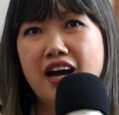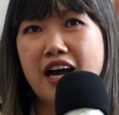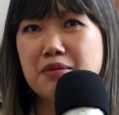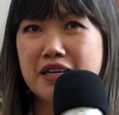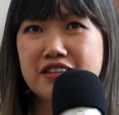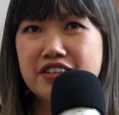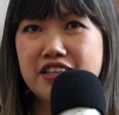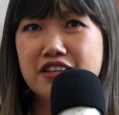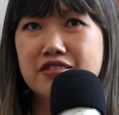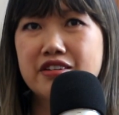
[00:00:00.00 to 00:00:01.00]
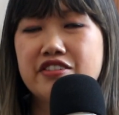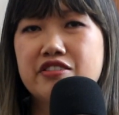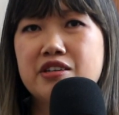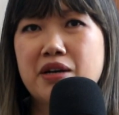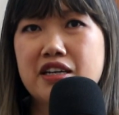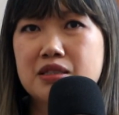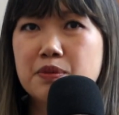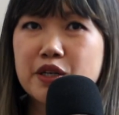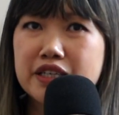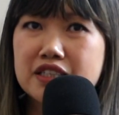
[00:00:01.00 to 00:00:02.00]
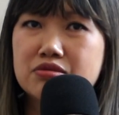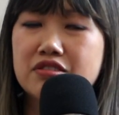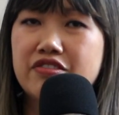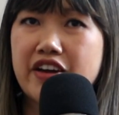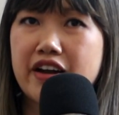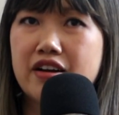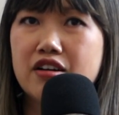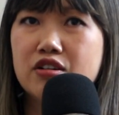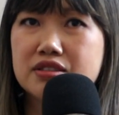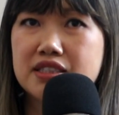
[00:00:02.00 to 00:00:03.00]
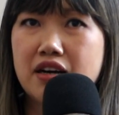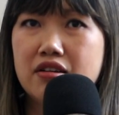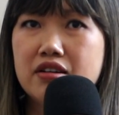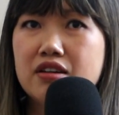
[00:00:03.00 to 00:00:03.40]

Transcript: I made a video reviewing my experience with Faire wholesale